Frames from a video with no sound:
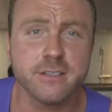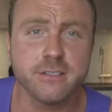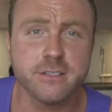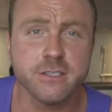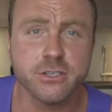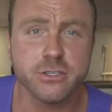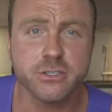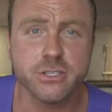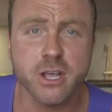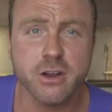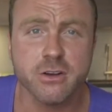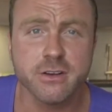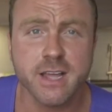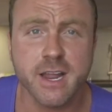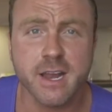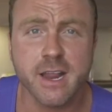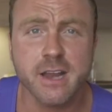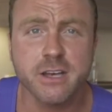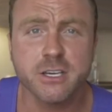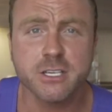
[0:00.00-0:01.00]
your total
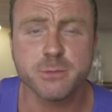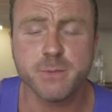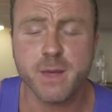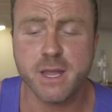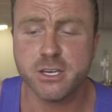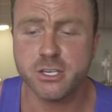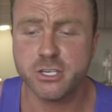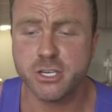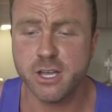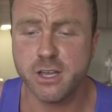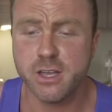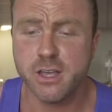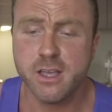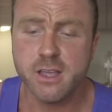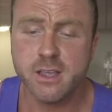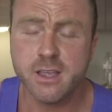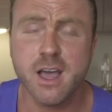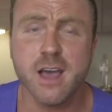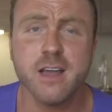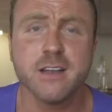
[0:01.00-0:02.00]
daily energy expenditure,
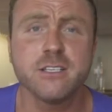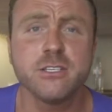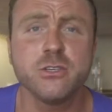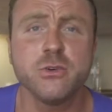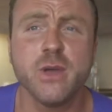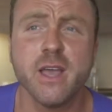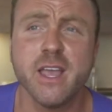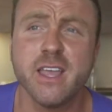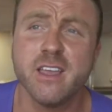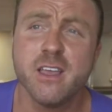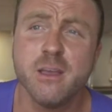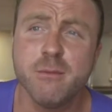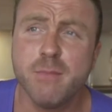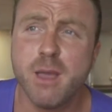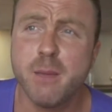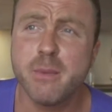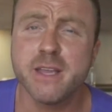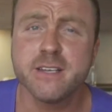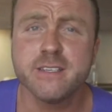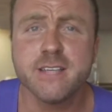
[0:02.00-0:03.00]
cut into
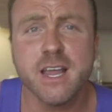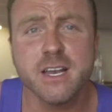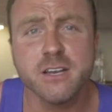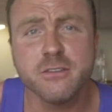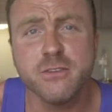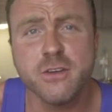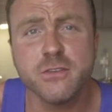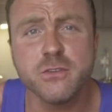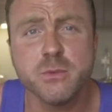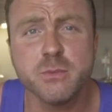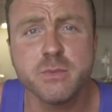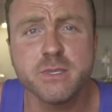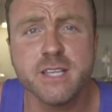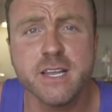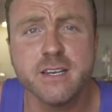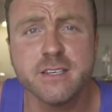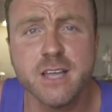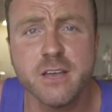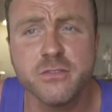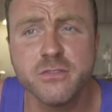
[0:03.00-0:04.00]
maybe a 10 to
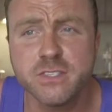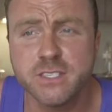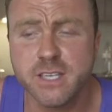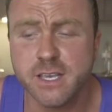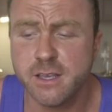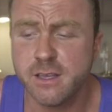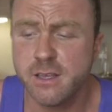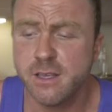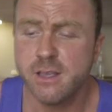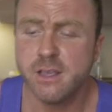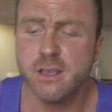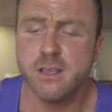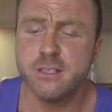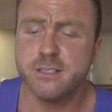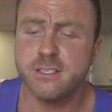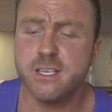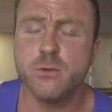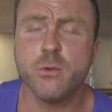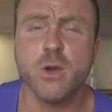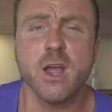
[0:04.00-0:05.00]
15% deficit,
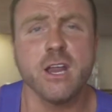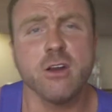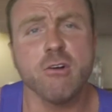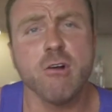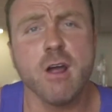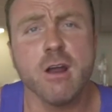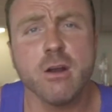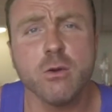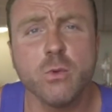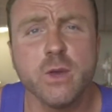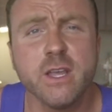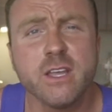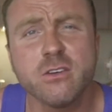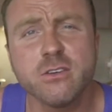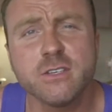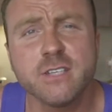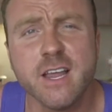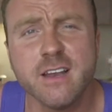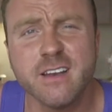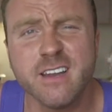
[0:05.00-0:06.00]
see where you are in a week
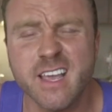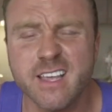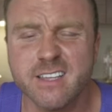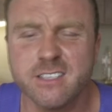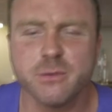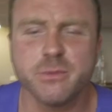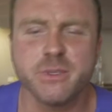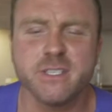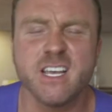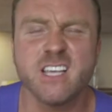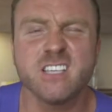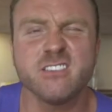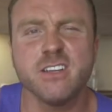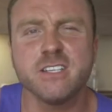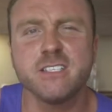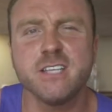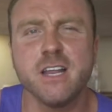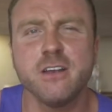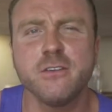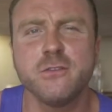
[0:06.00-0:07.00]
or 10 days. It normally takes
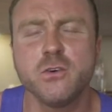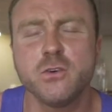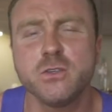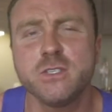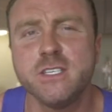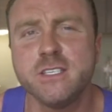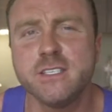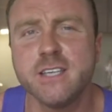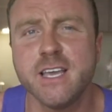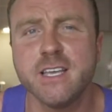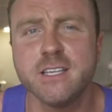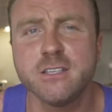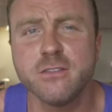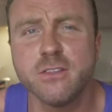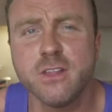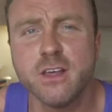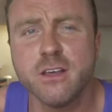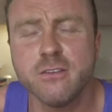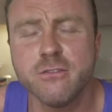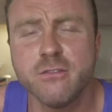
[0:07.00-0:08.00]
about 10 to 14 days for
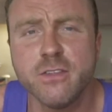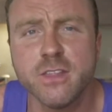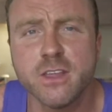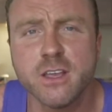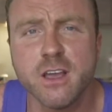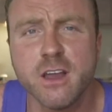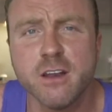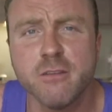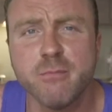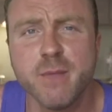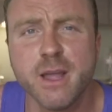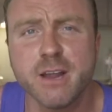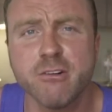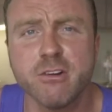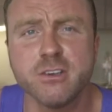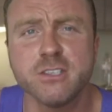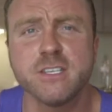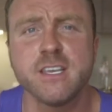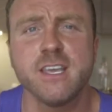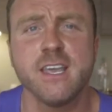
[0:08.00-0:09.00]
the kind of
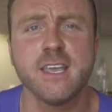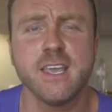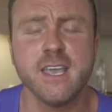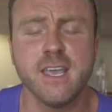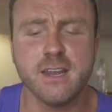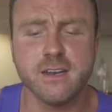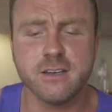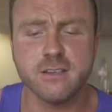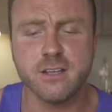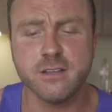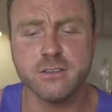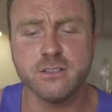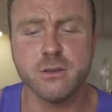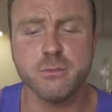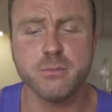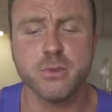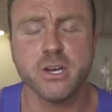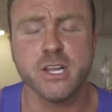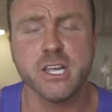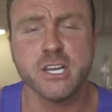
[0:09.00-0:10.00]
macros to kick in terms of your
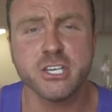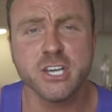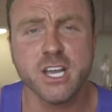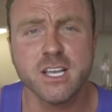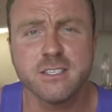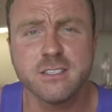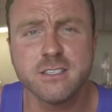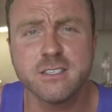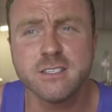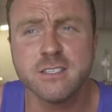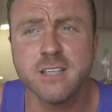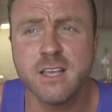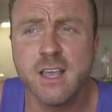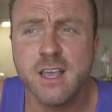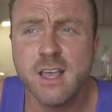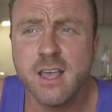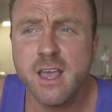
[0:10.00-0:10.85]
body adjusts,